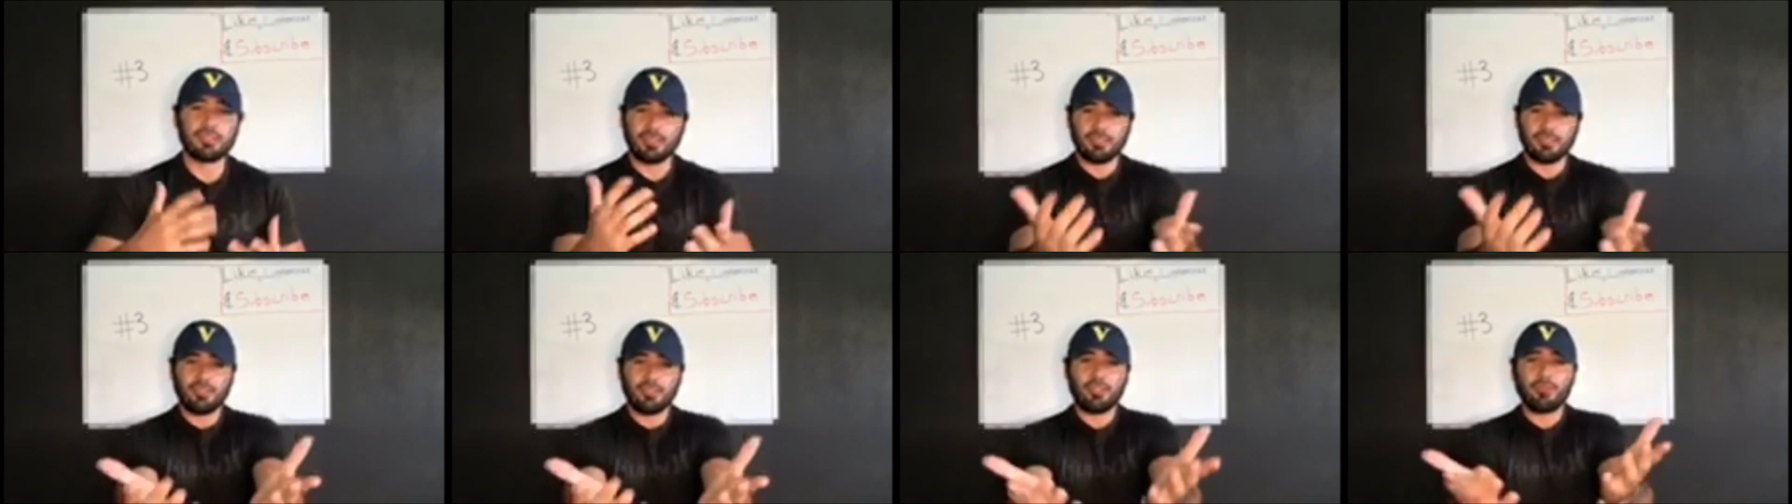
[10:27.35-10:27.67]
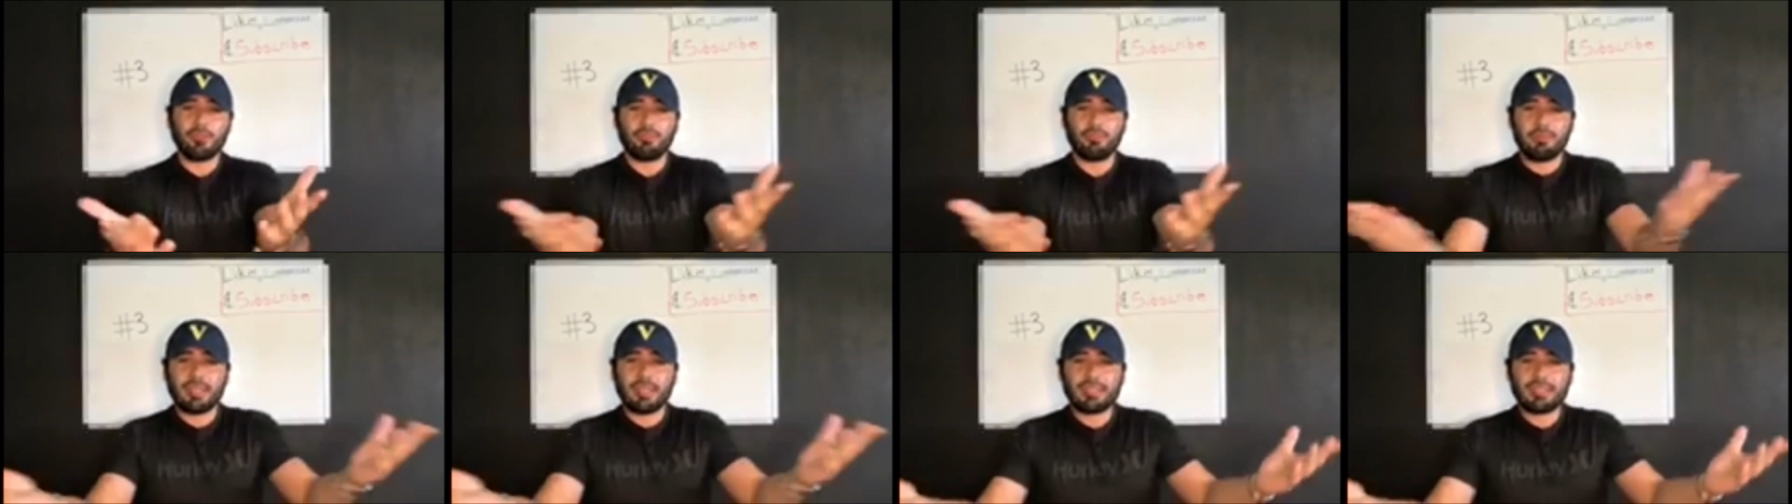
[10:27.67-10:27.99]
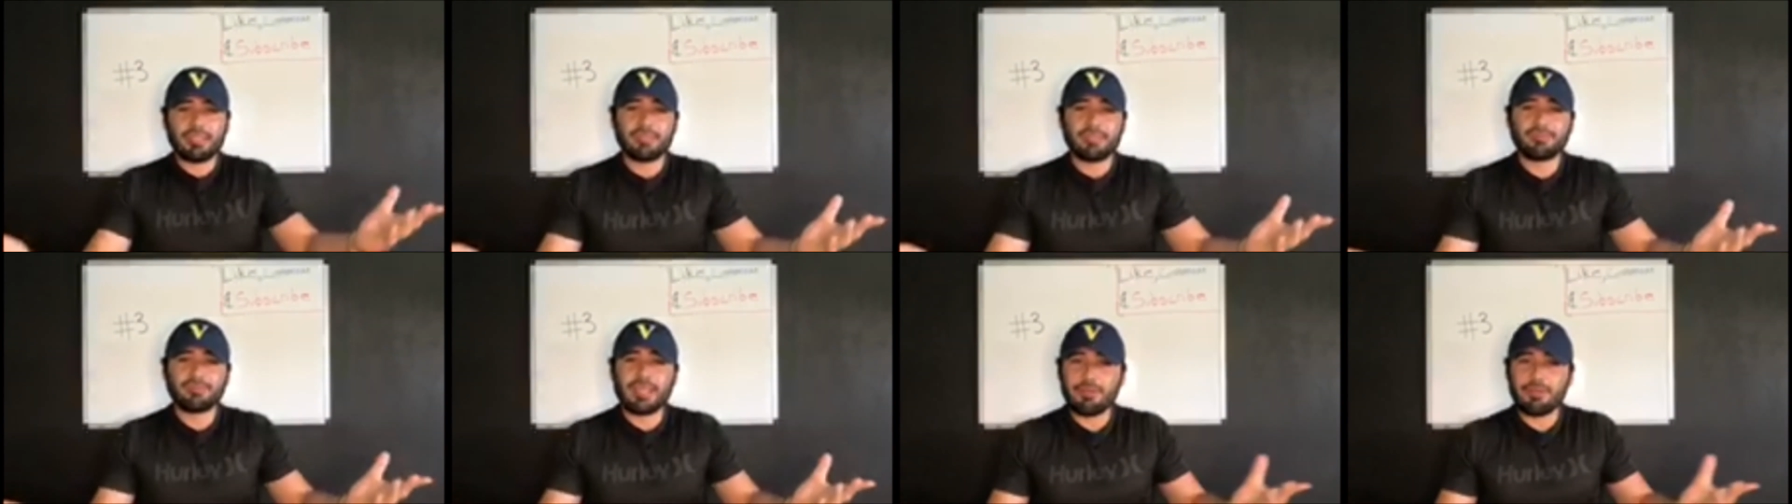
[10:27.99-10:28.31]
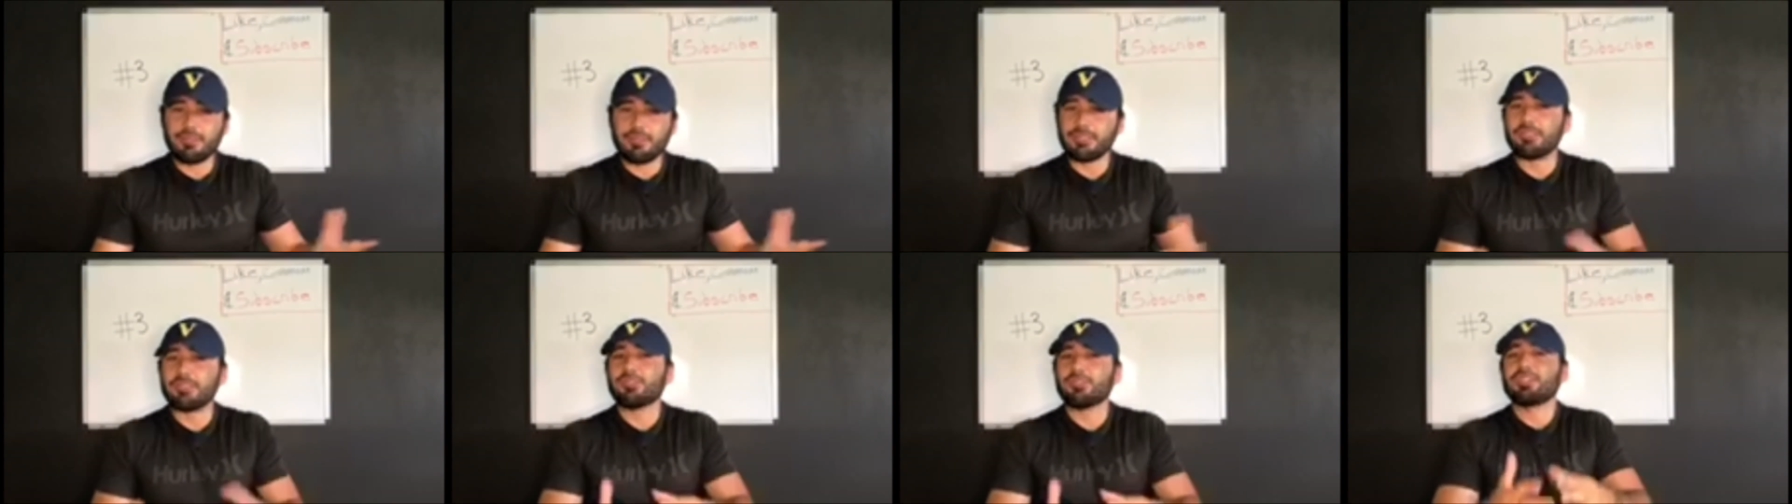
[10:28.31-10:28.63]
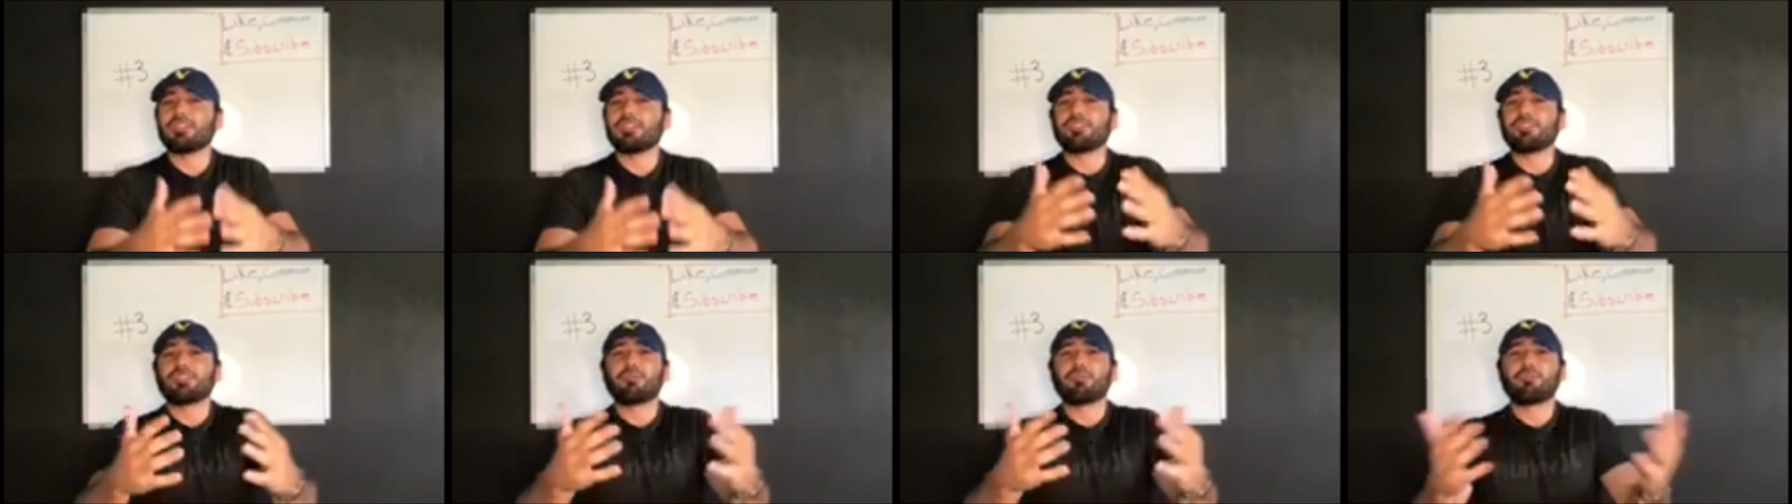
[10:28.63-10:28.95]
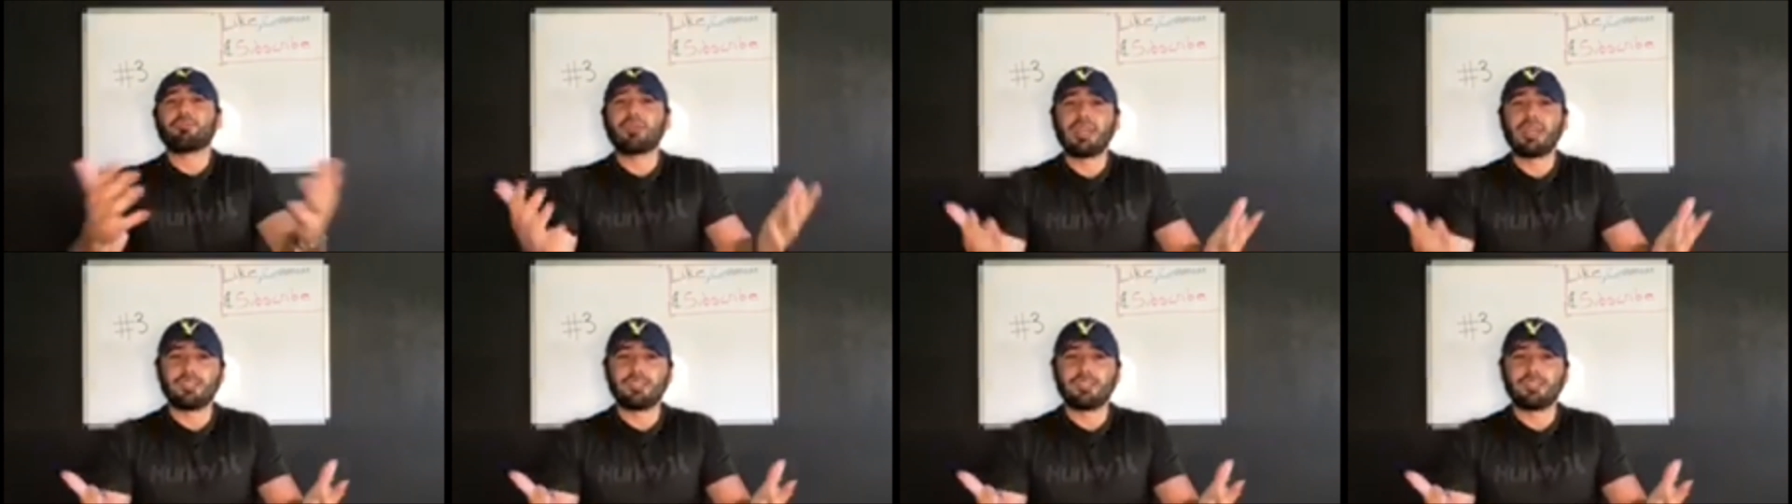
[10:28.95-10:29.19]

you know, Mexican families don't tell you they're proud.